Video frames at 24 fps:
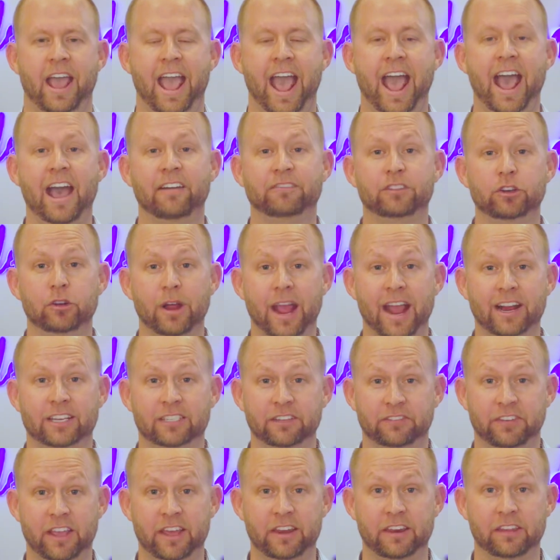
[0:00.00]
After
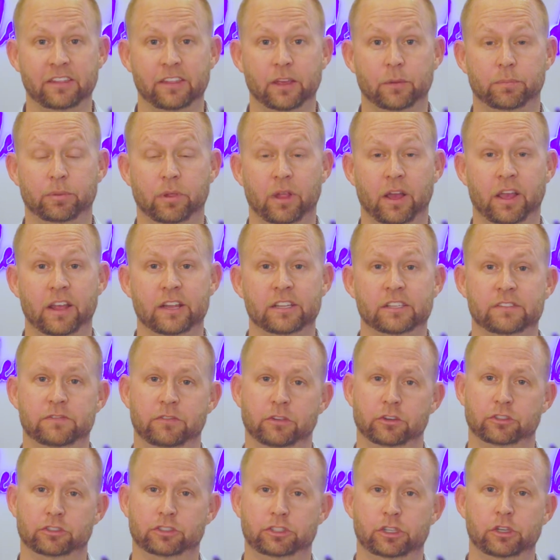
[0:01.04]
activating the appliance
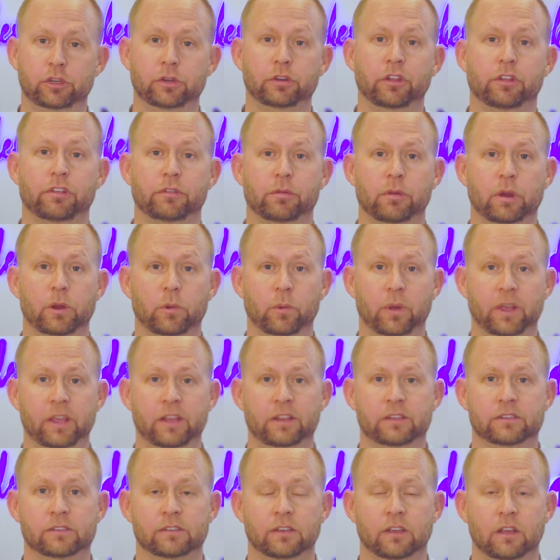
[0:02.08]
for 2 to 3
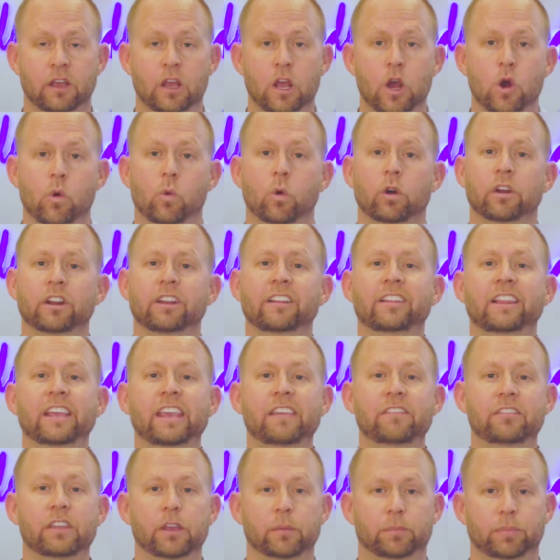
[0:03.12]
weeks, we're going to
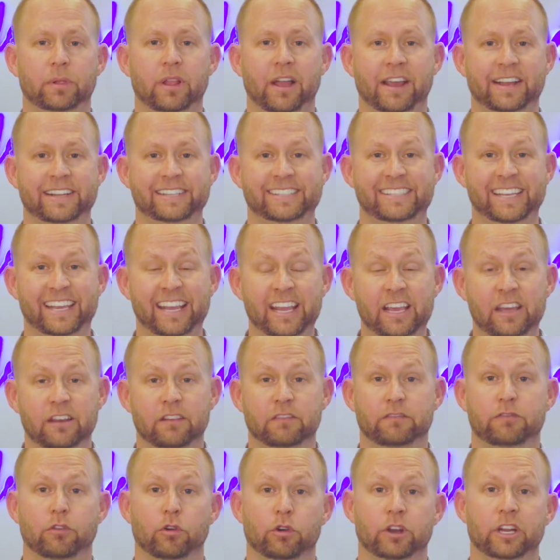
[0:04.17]
leave the appliance in
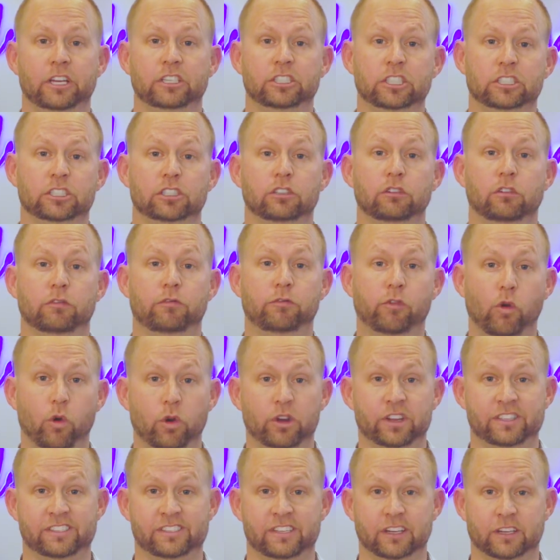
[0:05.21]
for an additional 4
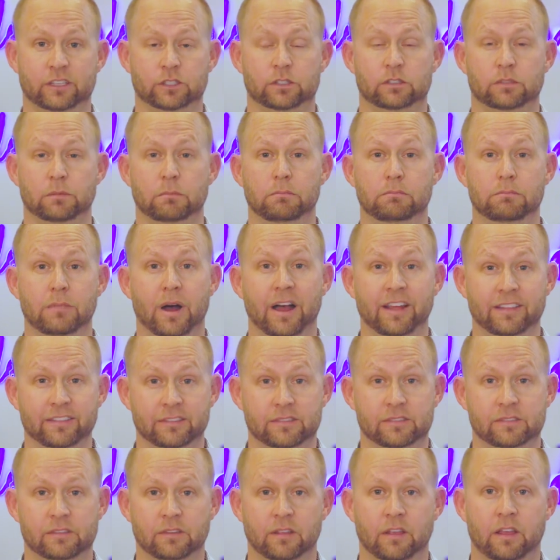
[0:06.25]
to 6
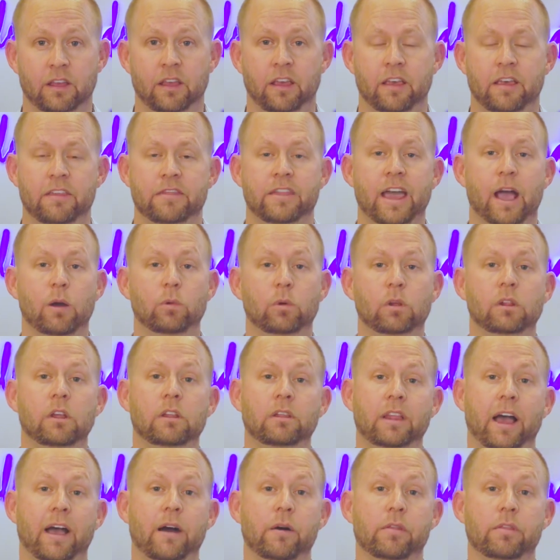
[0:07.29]
months. That will
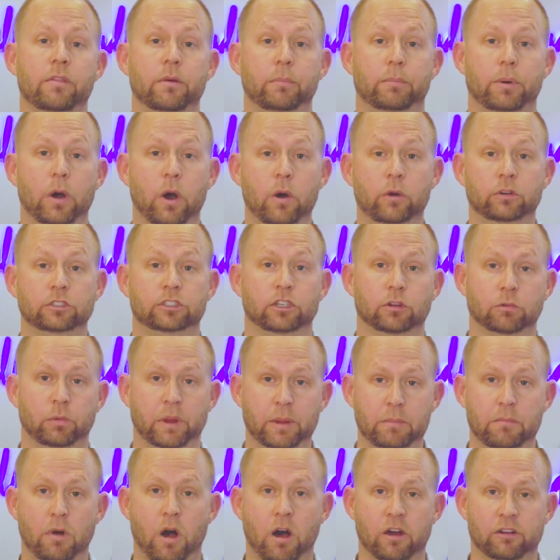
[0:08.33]
allow the bone to
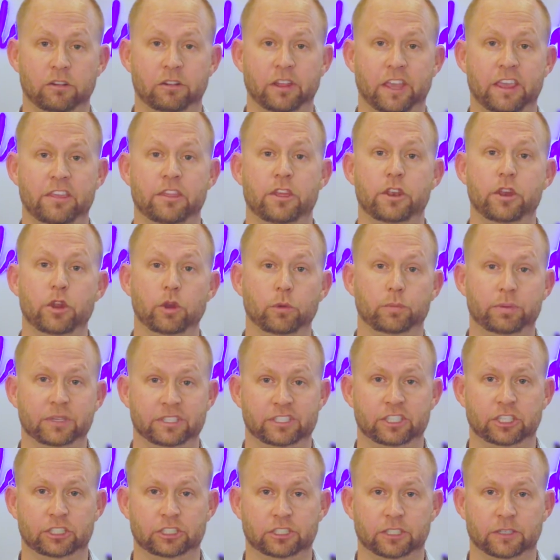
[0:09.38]
remodel in the new
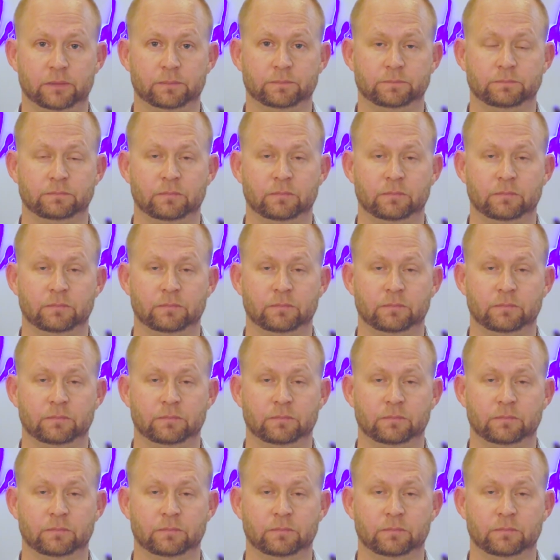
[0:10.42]
position.